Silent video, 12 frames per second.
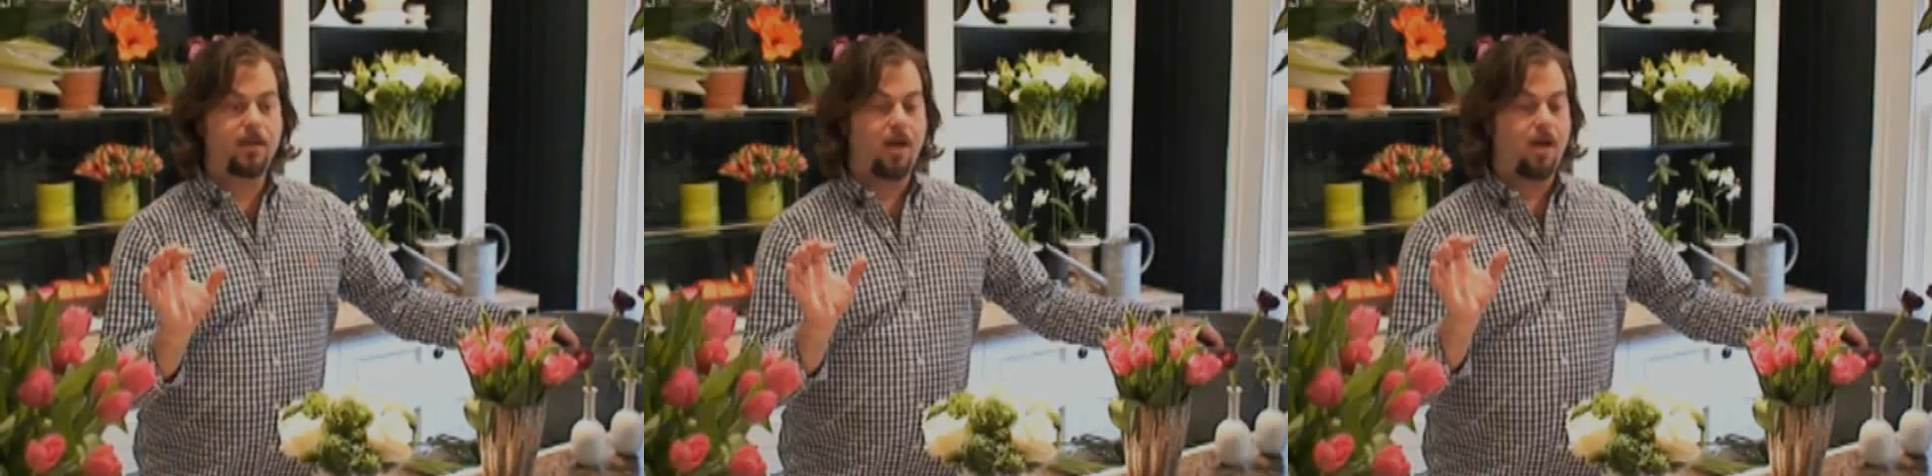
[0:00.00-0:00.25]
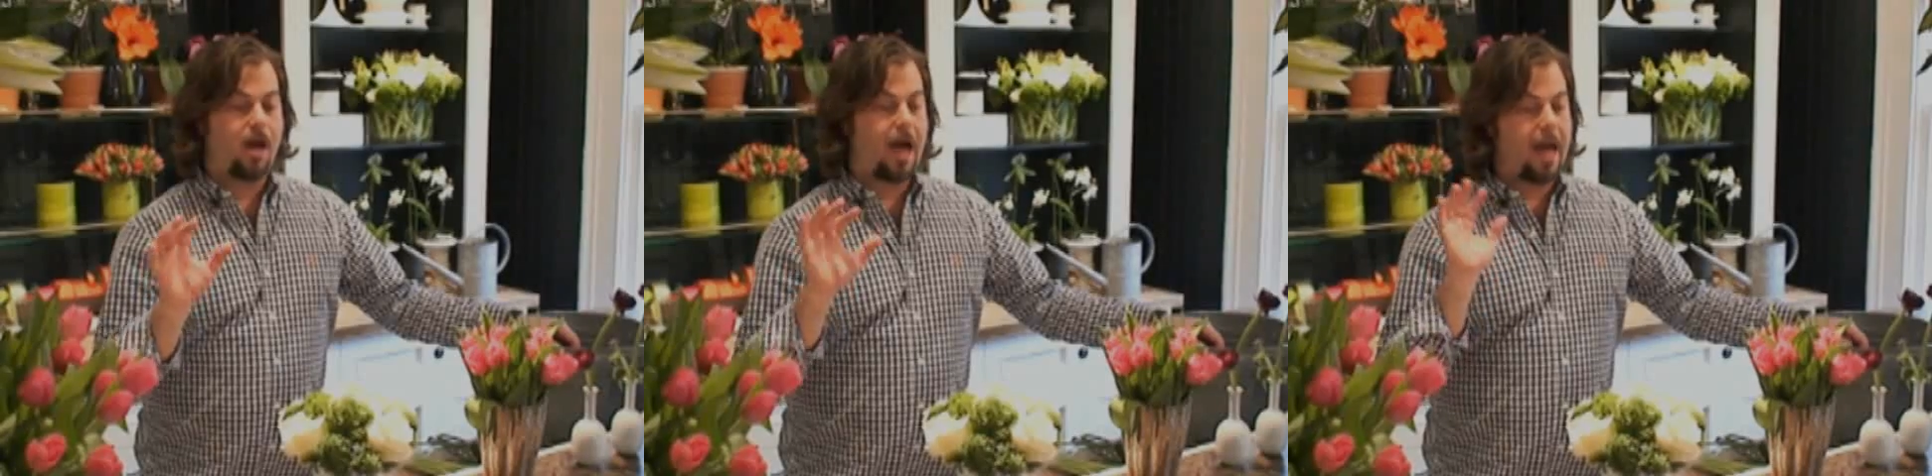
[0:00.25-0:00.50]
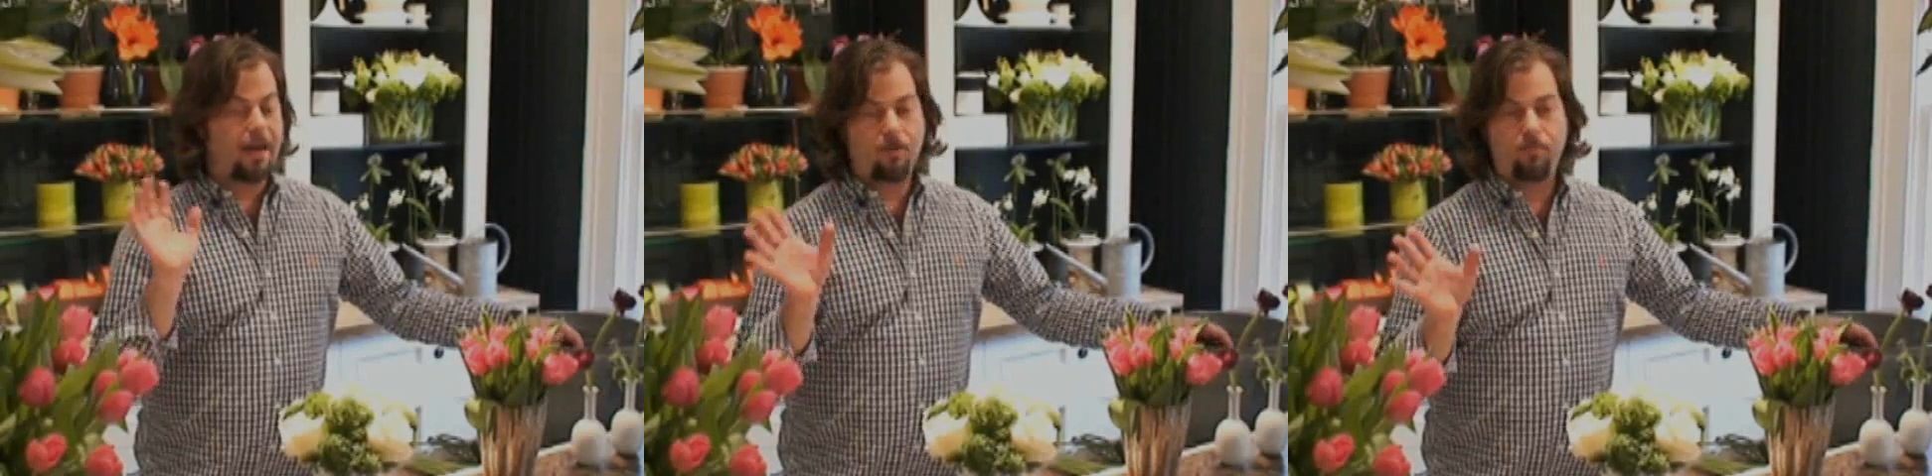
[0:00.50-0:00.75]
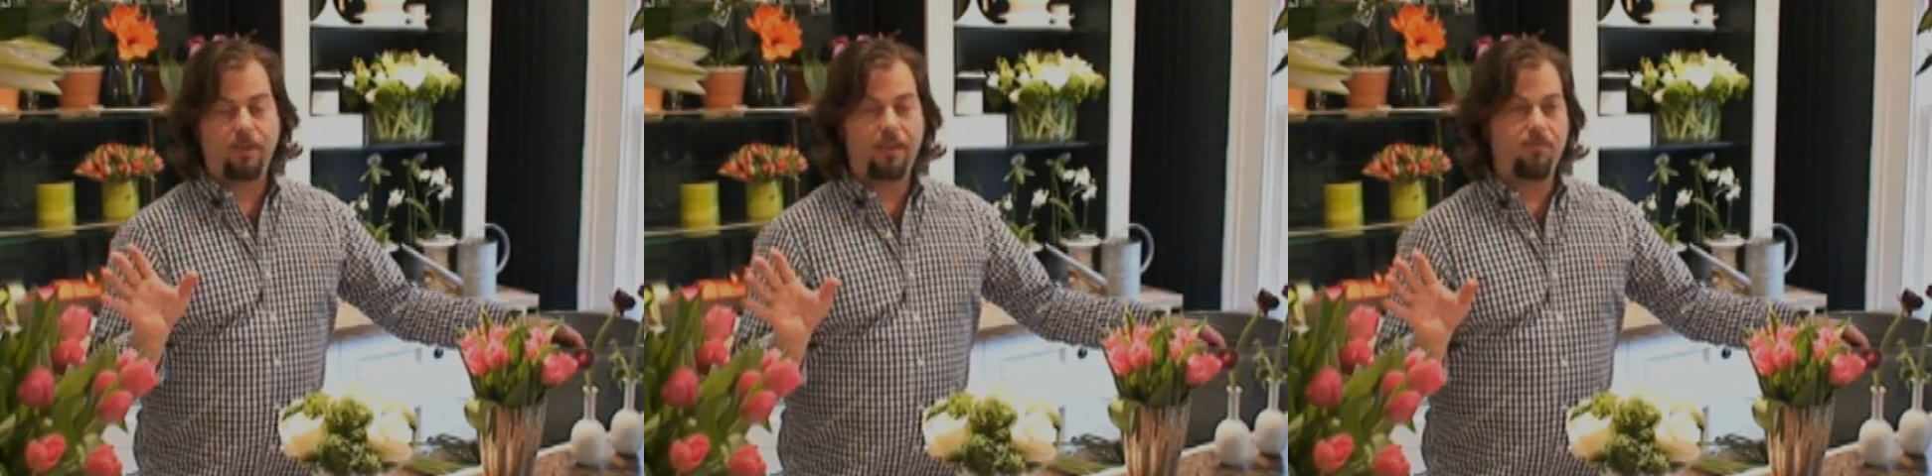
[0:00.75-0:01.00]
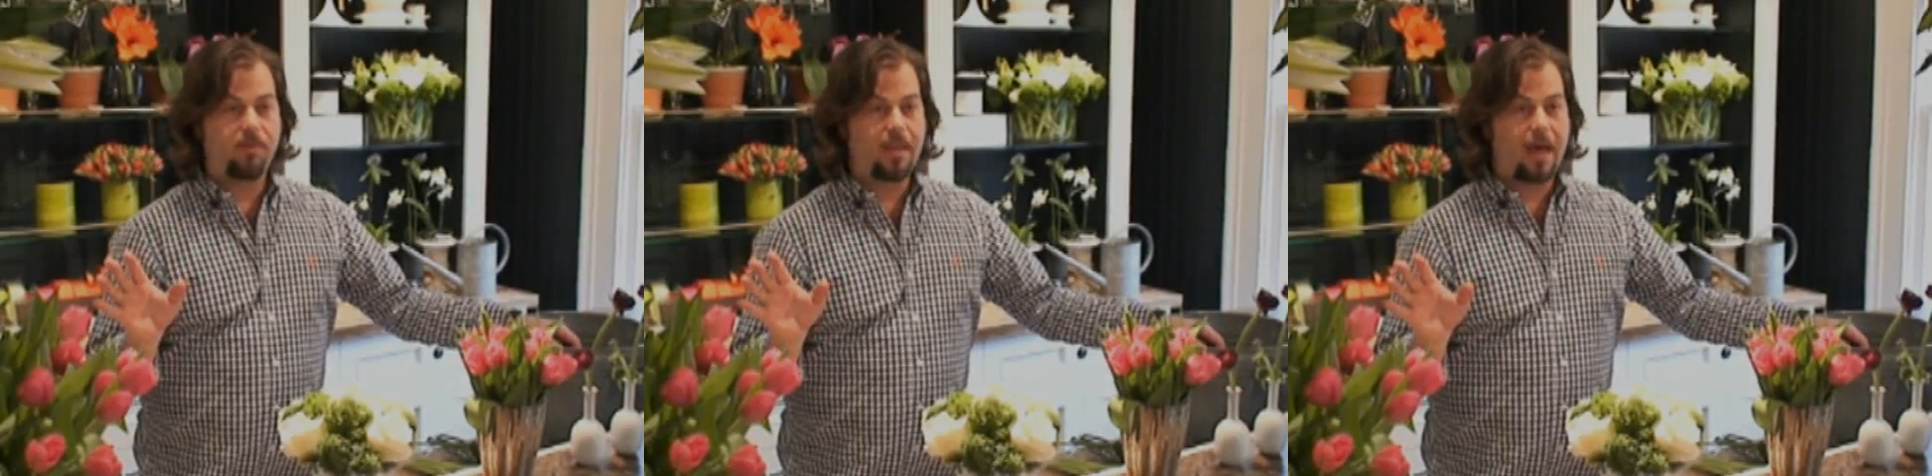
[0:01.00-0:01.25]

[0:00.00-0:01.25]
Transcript: Mm-hmm I don't believe in